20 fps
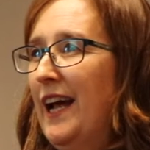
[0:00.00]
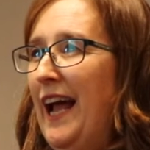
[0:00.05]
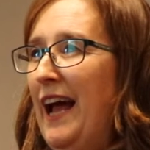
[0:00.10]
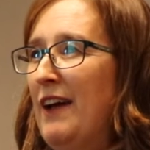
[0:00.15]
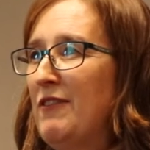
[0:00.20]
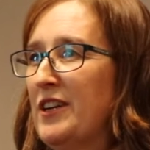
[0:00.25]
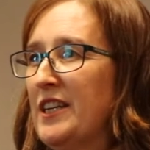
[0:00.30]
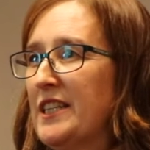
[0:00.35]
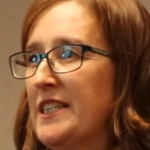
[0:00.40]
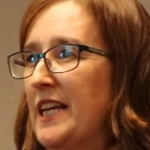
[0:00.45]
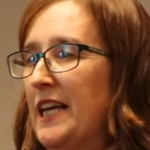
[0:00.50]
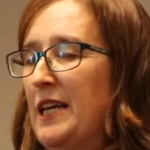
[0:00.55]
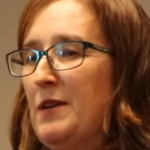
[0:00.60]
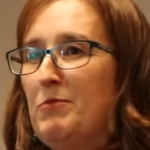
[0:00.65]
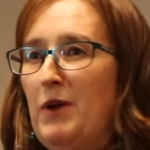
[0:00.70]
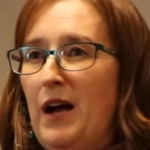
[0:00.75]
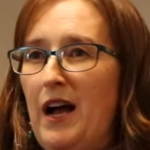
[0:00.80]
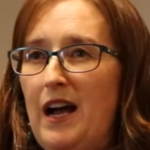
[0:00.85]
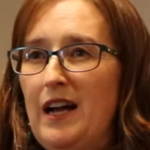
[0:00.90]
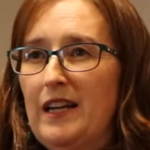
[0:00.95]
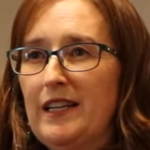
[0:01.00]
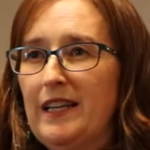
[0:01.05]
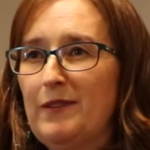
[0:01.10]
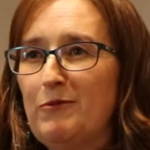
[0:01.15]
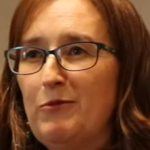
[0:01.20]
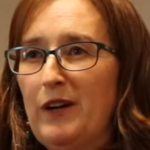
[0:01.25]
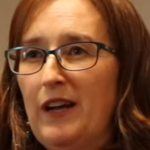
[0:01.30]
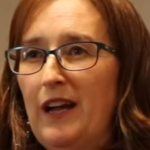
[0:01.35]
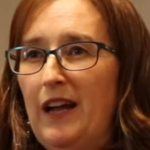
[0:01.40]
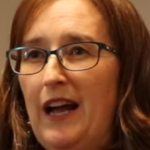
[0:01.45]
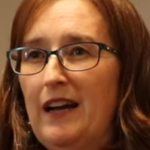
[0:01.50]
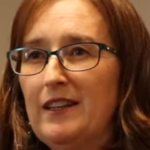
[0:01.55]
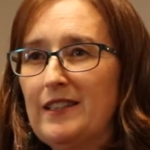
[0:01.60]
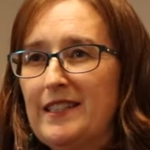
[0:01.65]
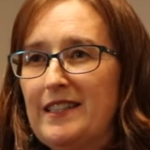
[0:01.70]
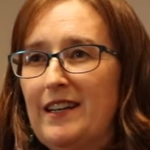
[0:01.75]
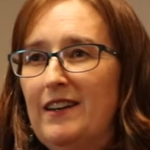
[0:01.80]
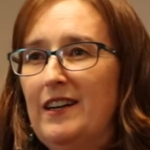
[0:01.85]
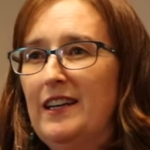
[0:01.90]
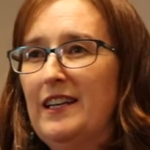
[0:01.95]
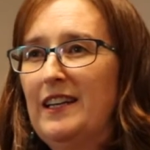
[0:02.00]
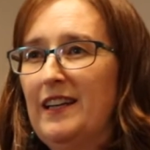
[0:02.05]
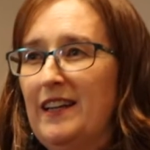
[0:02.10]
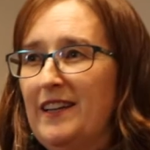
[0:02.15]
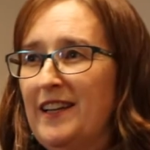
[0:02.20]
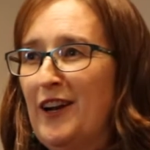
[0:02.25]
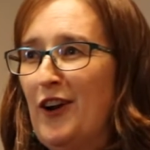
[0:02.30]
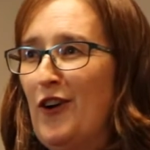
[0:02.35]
having a tea party outside,